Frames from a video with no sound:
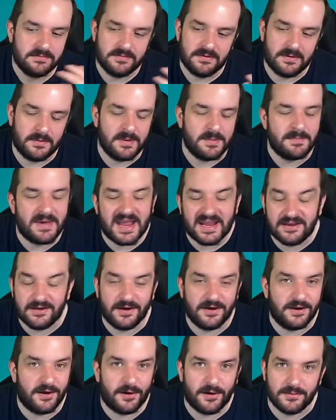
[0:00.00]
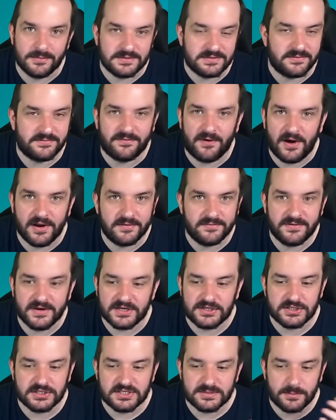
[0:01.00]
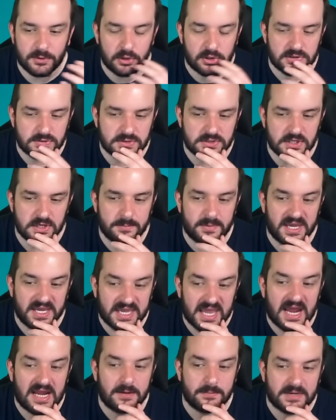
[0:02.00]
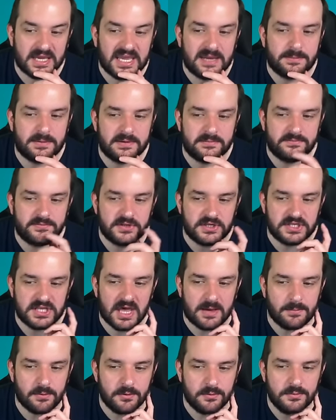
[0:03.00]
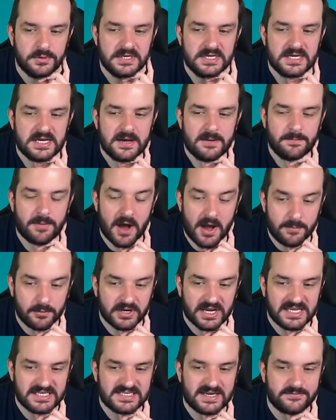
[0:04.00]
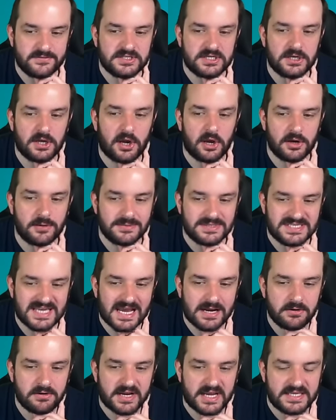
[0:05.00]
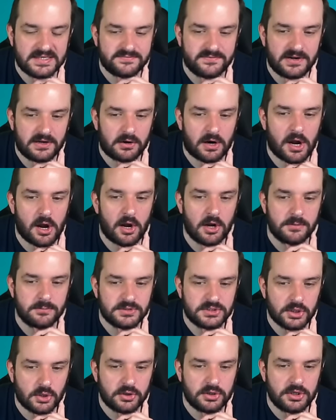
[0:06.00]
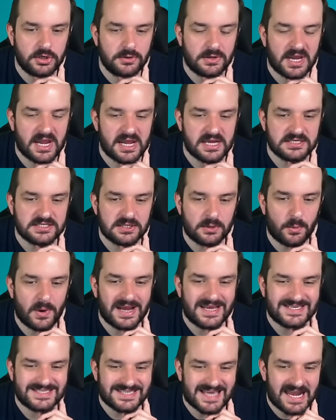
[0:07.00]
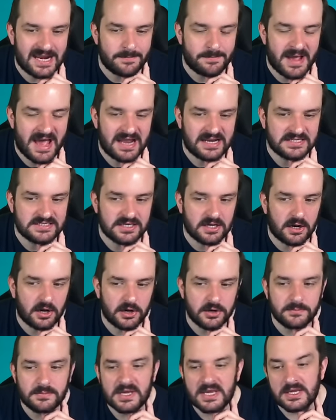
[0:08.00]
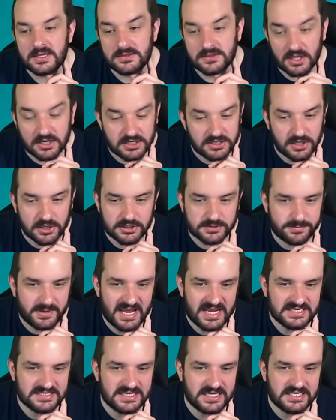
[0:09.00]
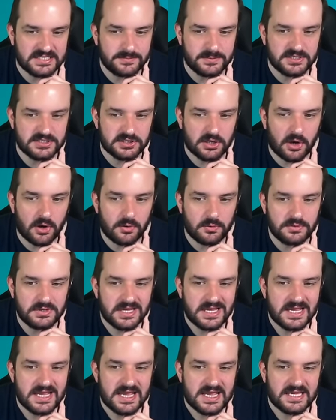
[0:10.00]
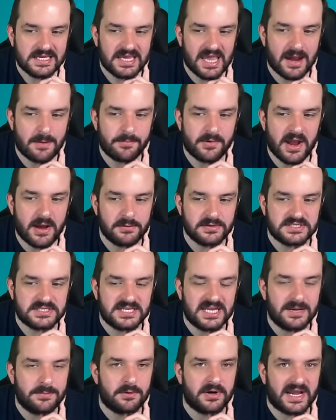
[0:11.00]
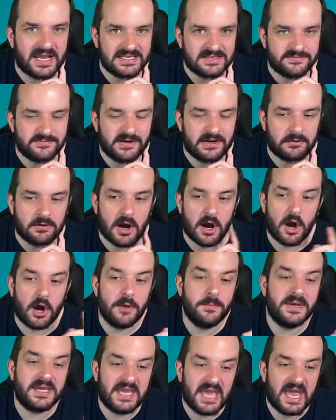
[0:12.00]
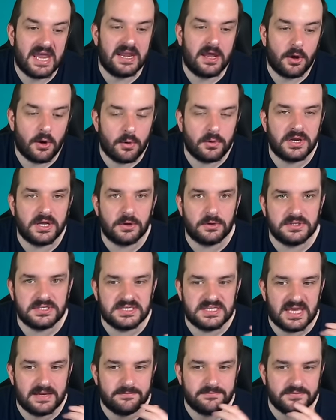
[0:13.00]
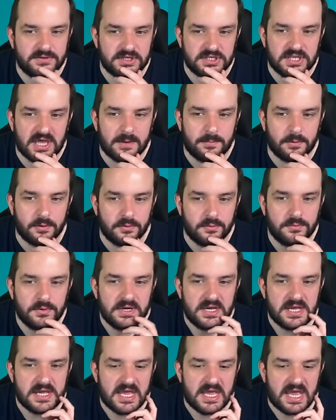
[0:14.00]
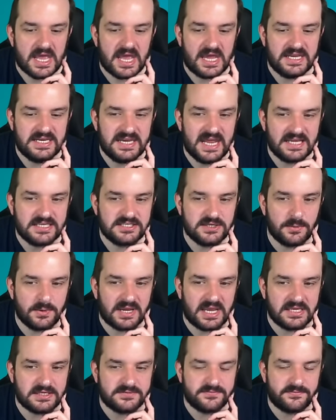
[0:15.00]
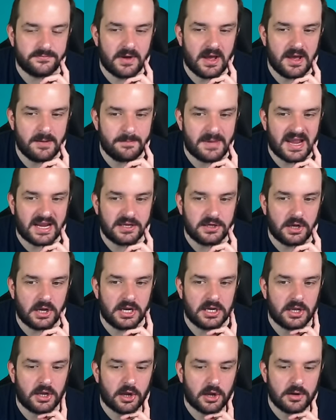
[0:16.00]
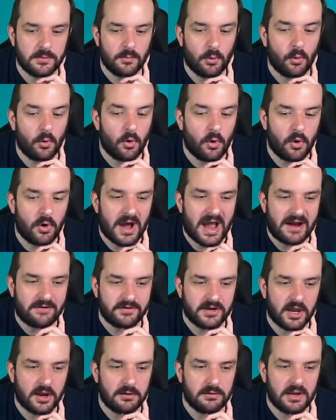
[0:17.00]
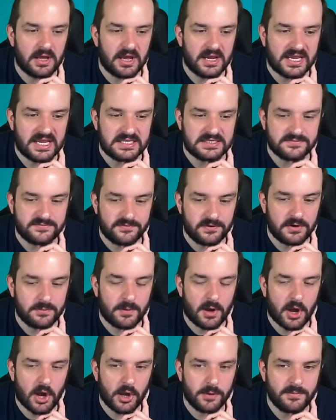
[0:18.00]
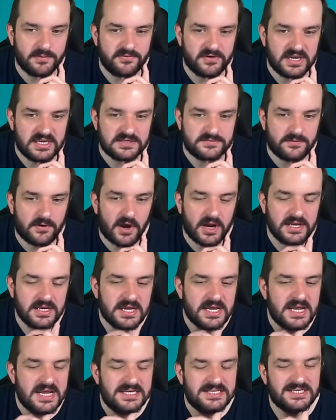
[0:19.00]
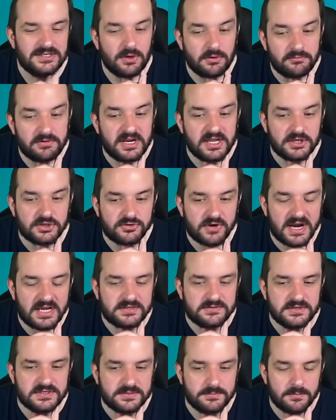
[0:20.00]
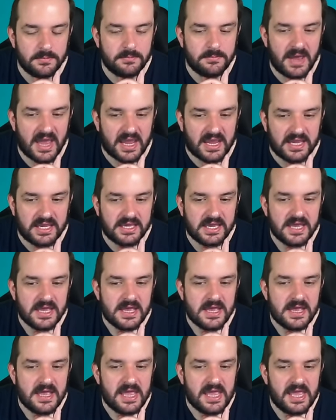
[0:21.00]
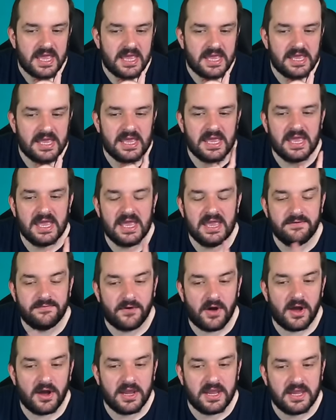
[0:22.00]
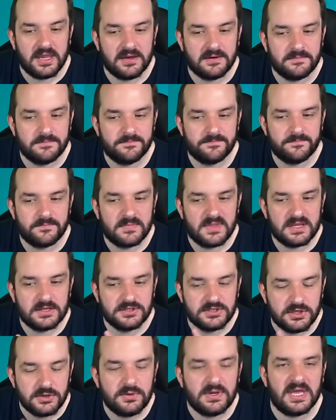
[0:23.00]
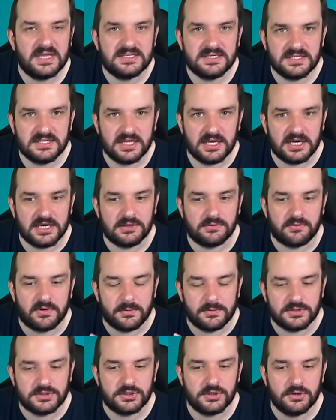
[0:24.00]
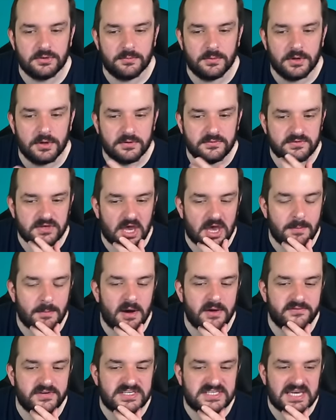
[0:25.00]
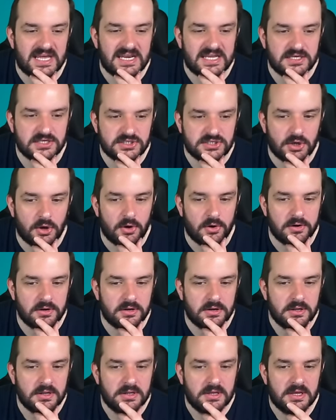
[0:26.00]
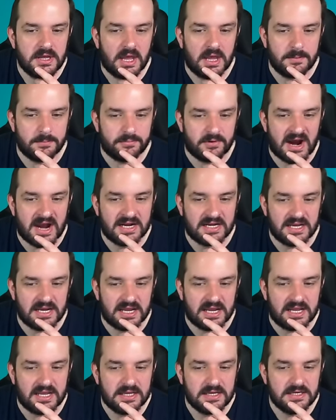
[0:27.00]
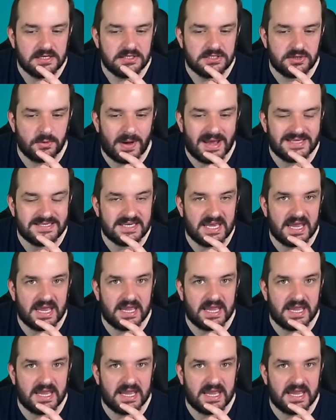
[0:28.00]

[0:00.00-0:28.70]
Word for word: I mean, Man United at home is a fine fixture, to be honest with you, but again, I'm keeping him for the double. Palmer against Everton at home, Saka against Villa at home, Son Newcastle away, Salah Palace at home. None of those players need to be sold. Gabriel and Saliba against Villa at home, again, holding on to them for the double. And Neto against uh, Man United at home, or Areola against Fulham at home if he's fine. There's not really a transfer to make. If I do get to thirty-three with two moves, I'm either selling Son and Bradley to Eze.